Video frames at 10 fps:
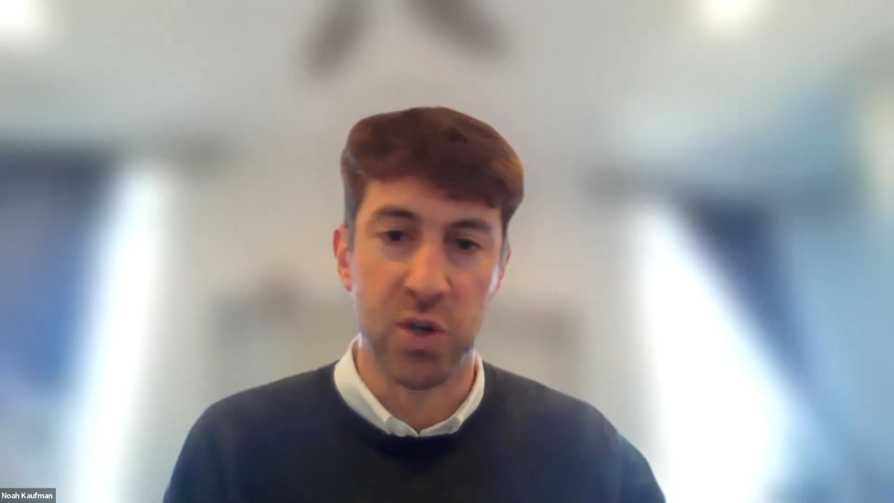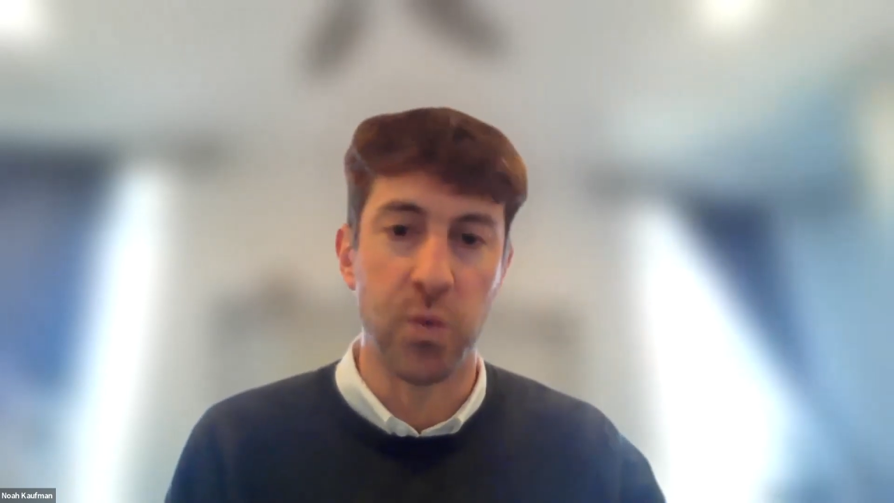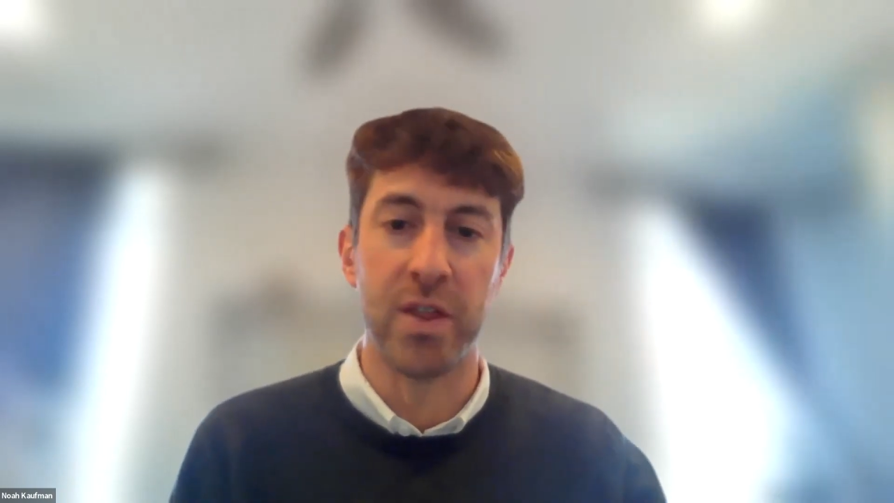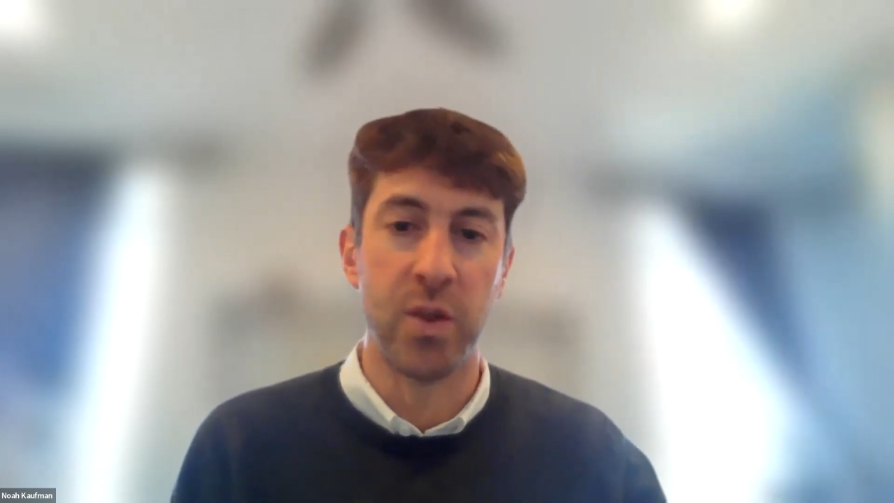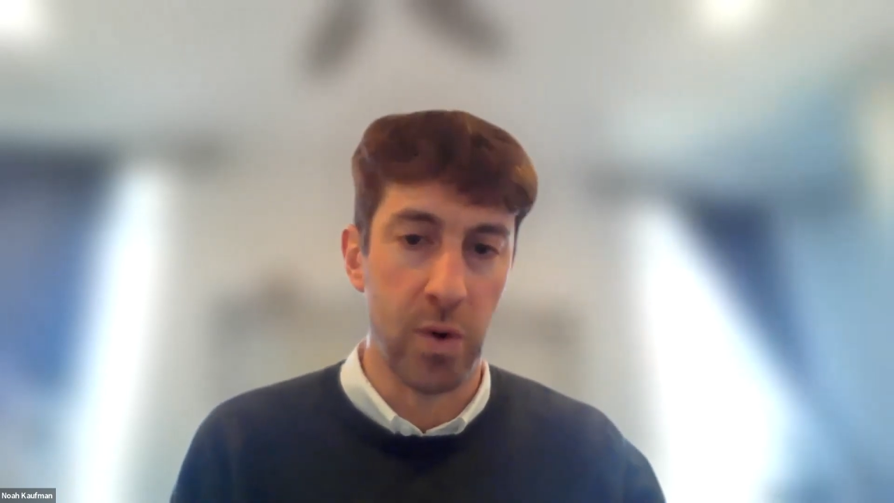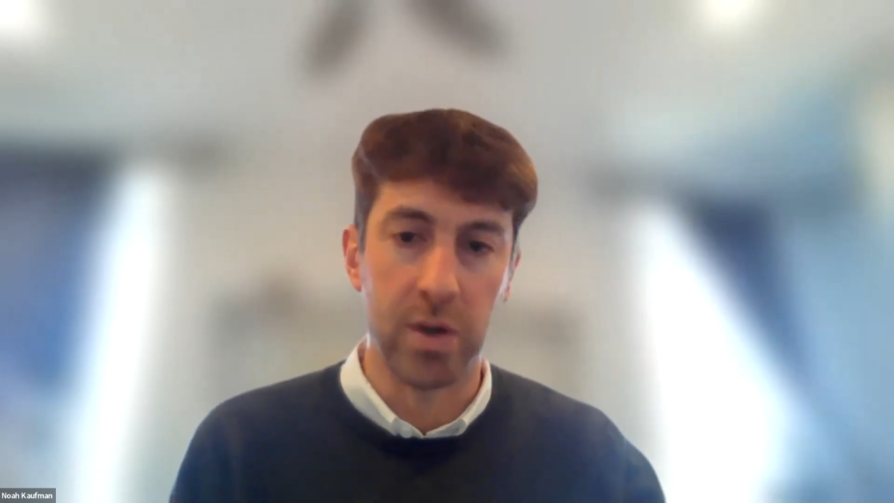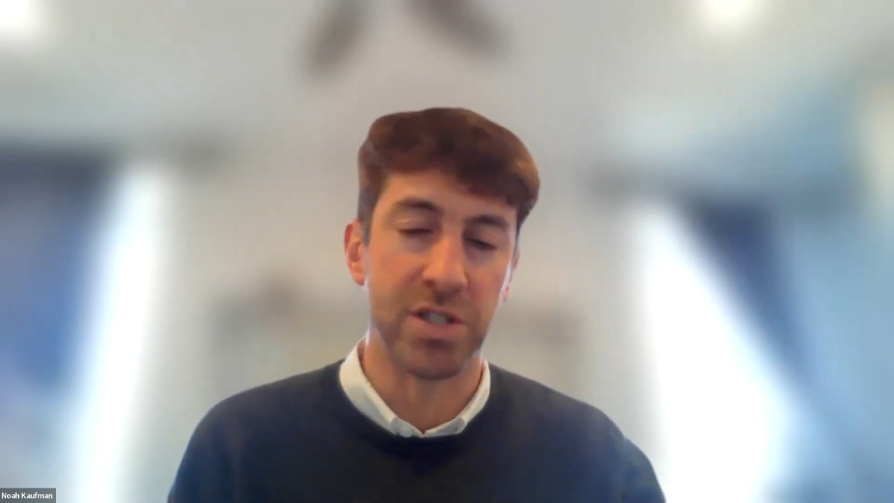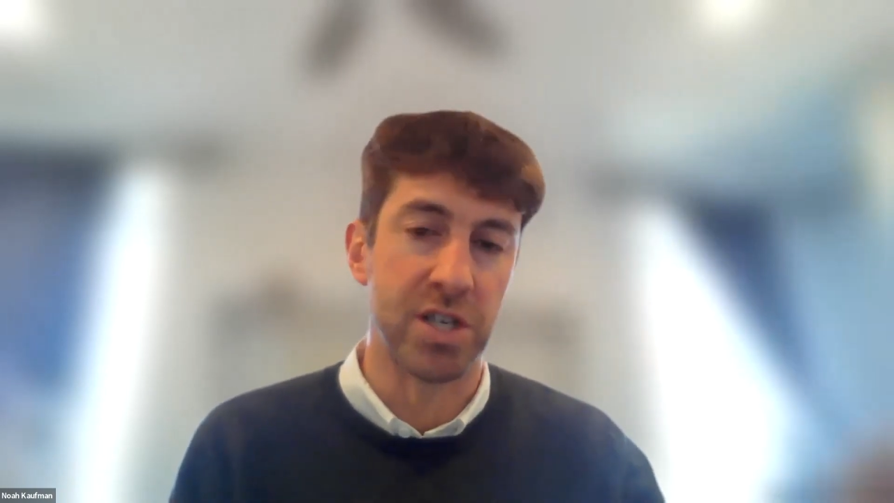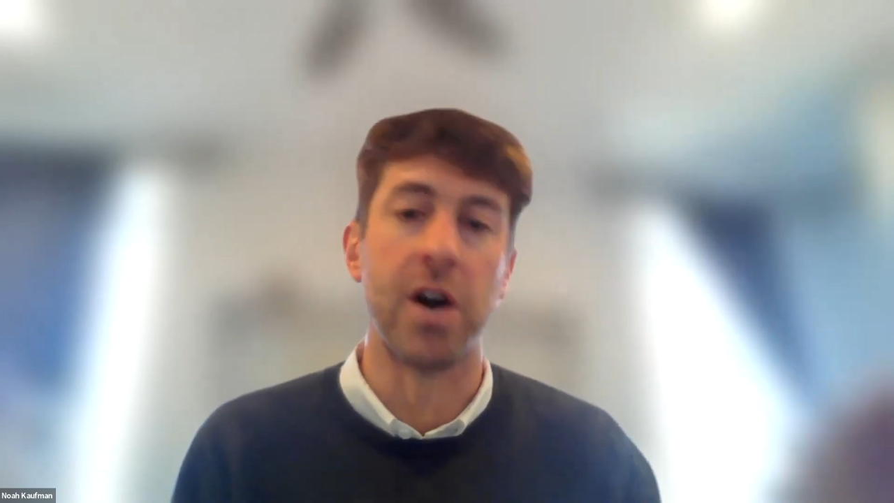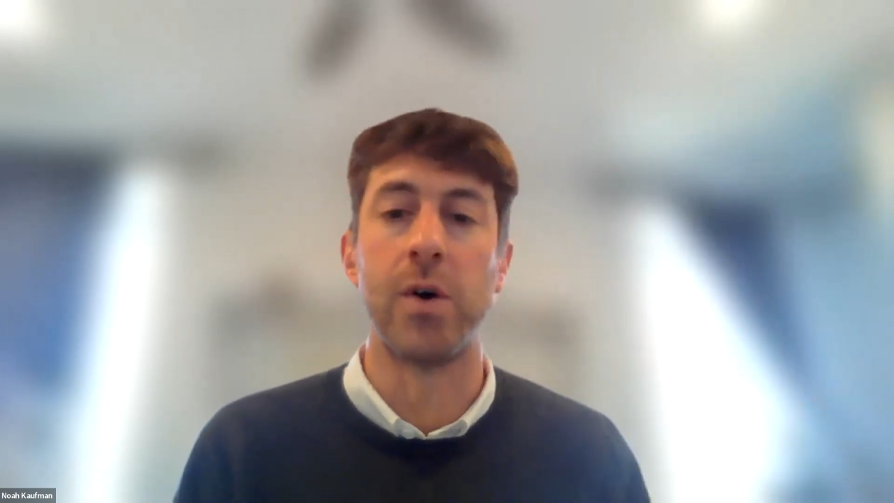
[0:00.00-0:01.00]
the way the world
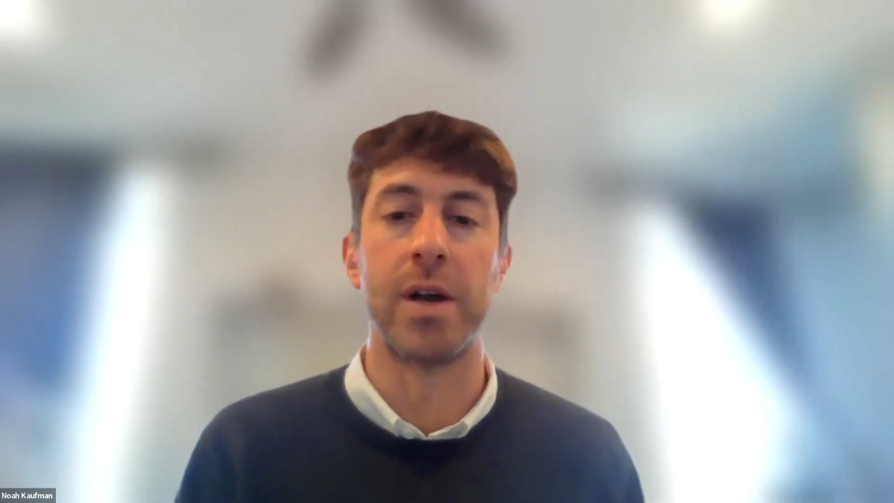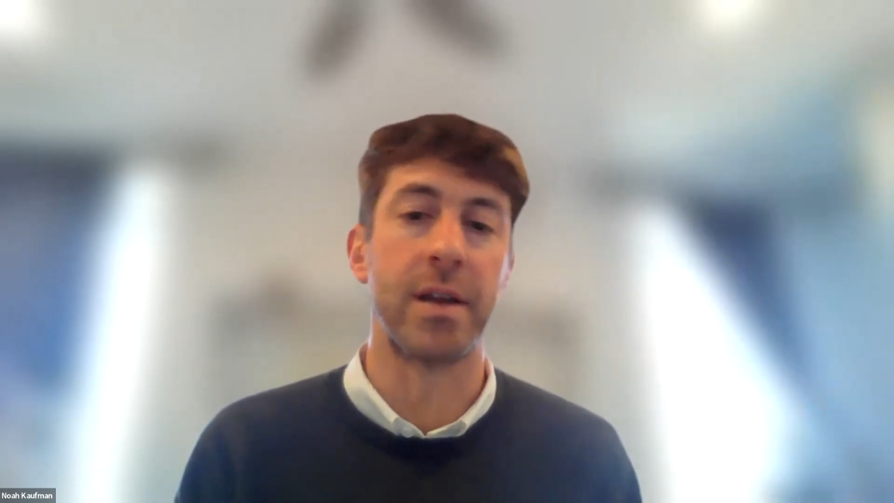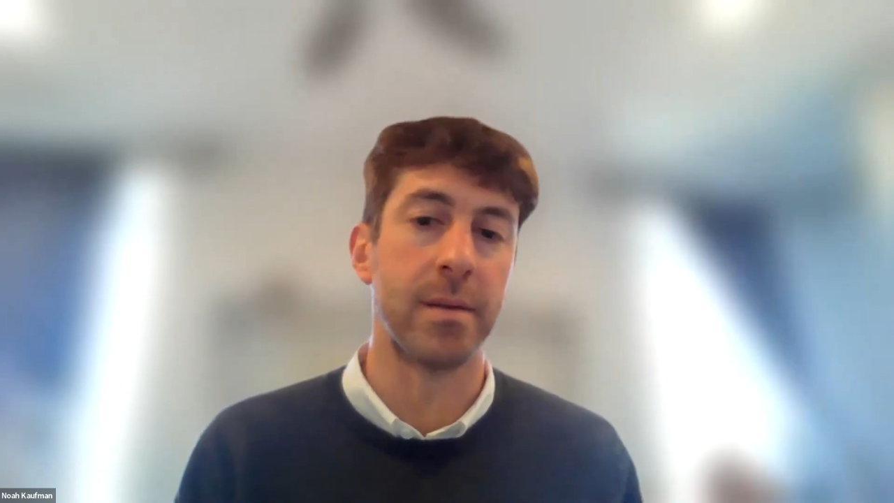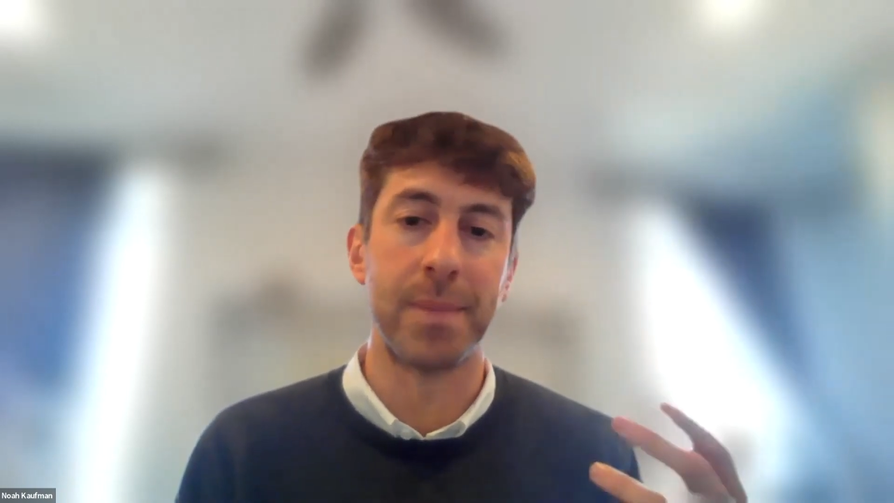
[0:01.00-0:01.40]
is going,